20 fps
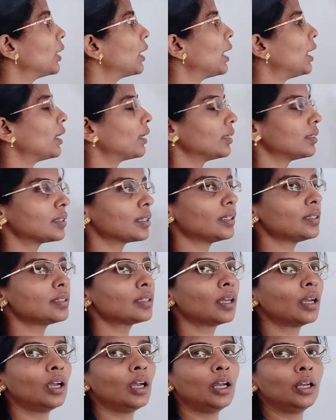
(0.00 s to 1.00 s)

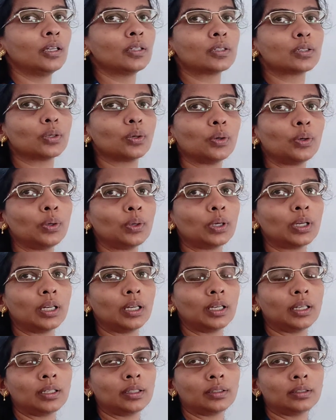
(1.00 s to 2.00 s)
RHS. So
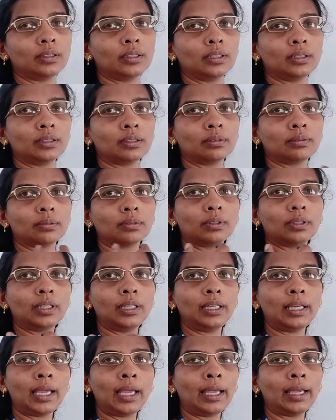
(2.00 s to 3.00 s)
the
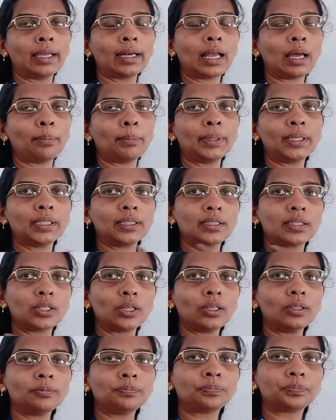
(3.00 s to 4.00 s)
A grammar is
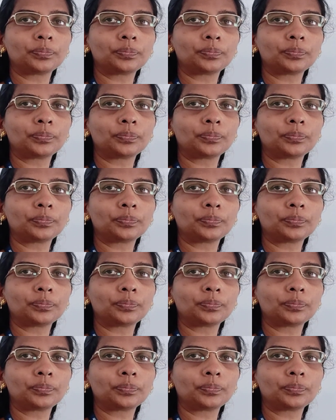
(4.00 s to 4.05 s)
your